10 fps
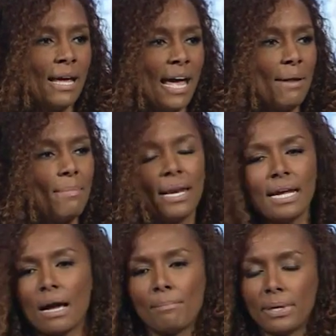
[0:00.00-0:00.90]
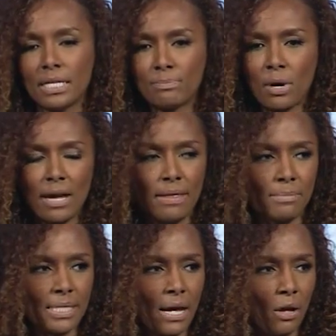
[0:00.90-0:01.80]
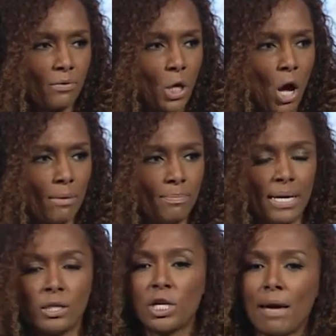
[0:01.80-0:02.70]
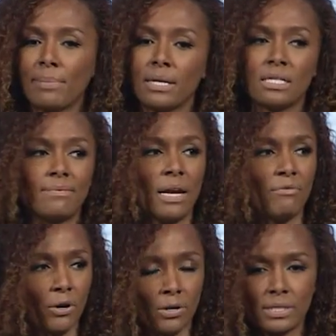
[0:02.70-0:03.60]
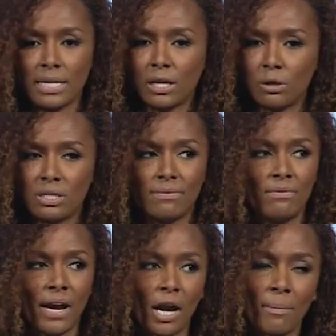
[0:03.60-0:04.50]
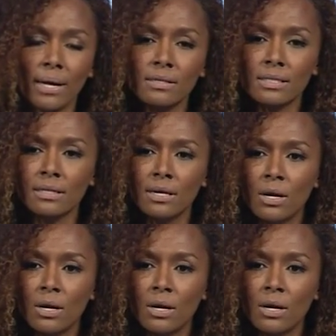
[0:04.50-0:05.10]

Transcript: And many companies pride themselves on being champions of diverse, inclusive environments,